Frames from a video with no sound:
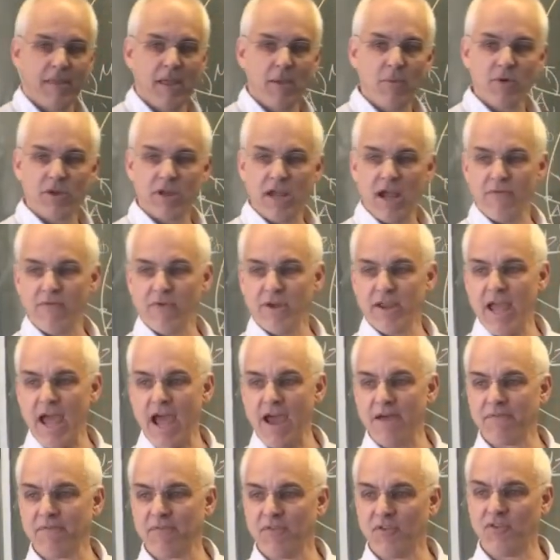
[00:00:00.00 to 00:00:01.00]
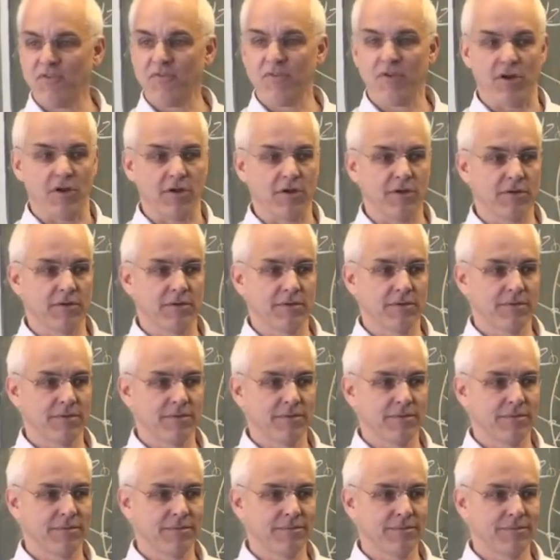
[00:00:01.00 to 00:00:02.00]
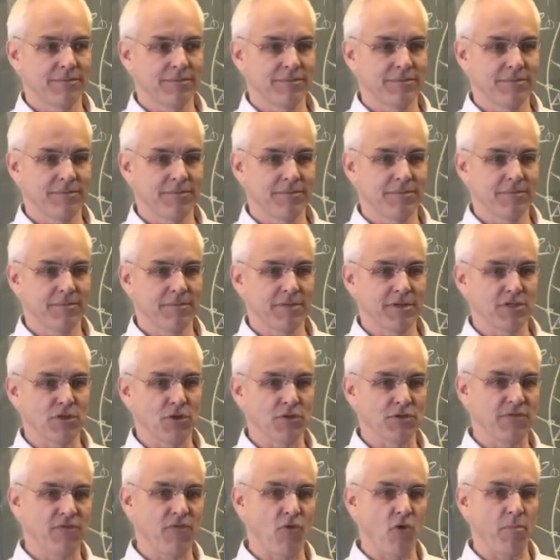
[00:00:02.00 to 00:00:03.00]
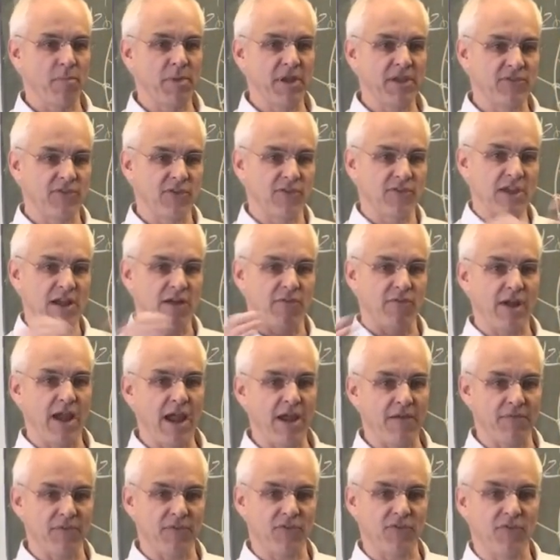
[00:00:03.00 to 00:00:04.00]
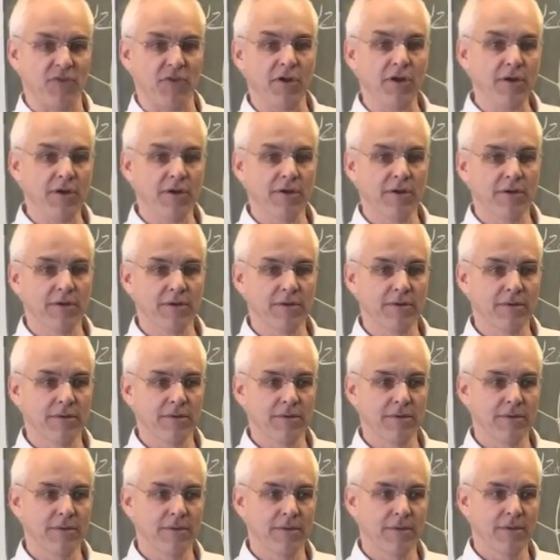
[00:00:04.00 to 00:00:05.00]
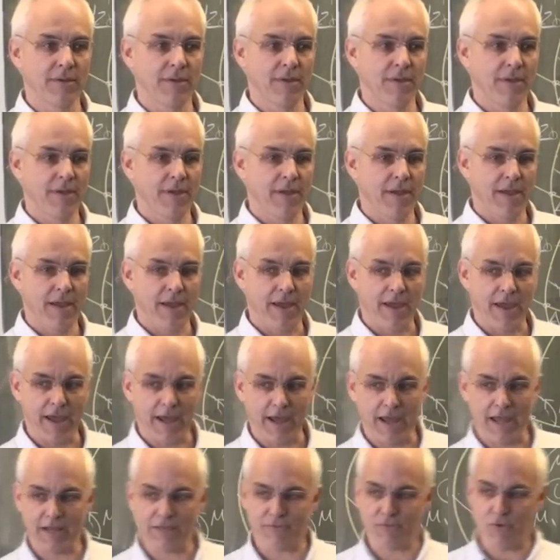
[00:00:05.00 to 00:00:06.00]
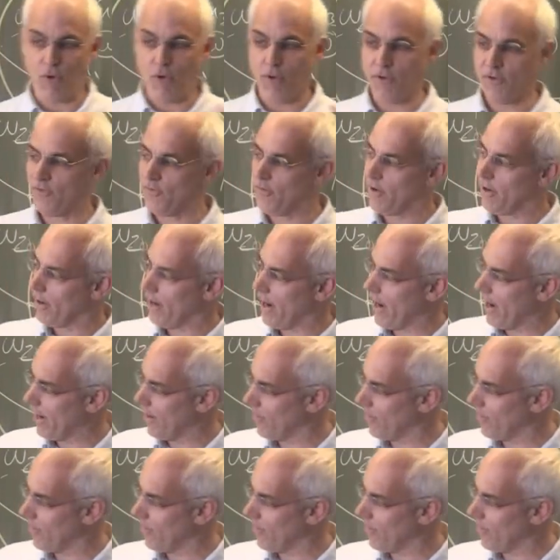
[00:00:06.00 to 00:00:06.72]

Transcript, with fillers: then we're covering half the sphere. Because those four pieces cover half the sphere. And if the whole sphere